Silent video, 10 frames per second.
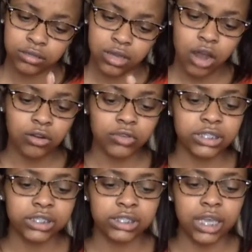Oh no,
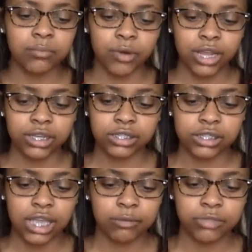that's the same brand. It's the
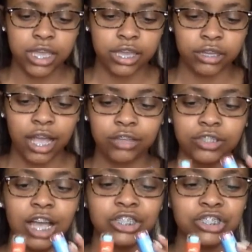same thing. I,
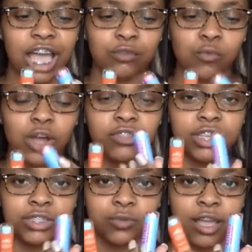I just had one
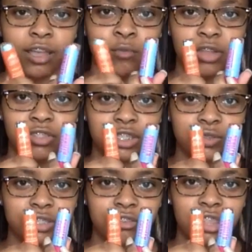this way and one this way,
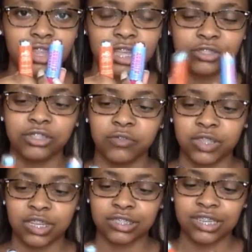so they look like two different
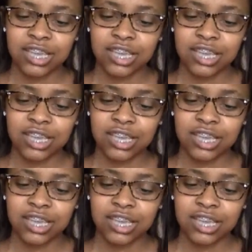things.